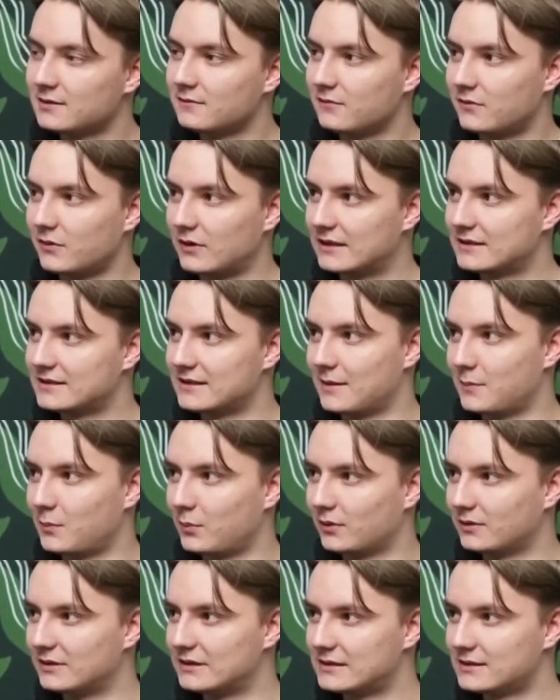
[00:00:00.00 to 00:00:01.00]
for
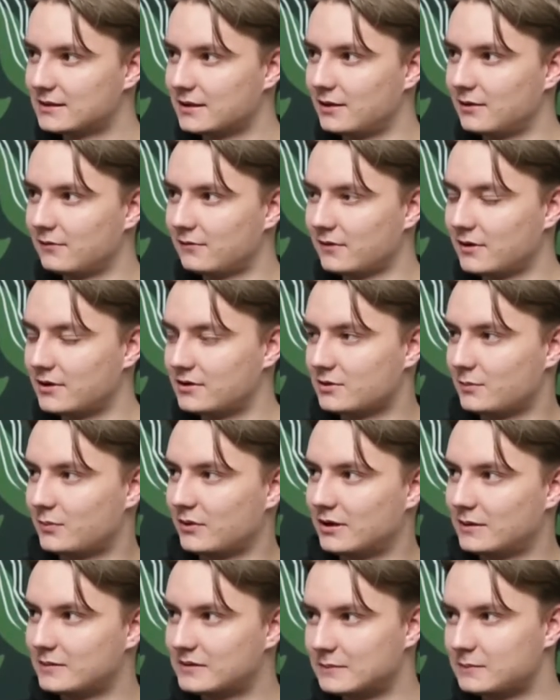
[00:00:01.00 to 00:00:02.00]
example, this kind of
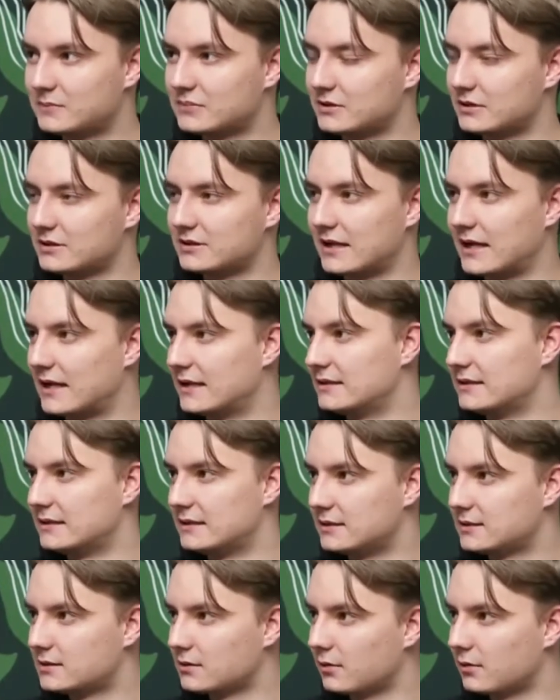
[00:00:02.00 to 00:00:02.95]
entrepreneurship societies?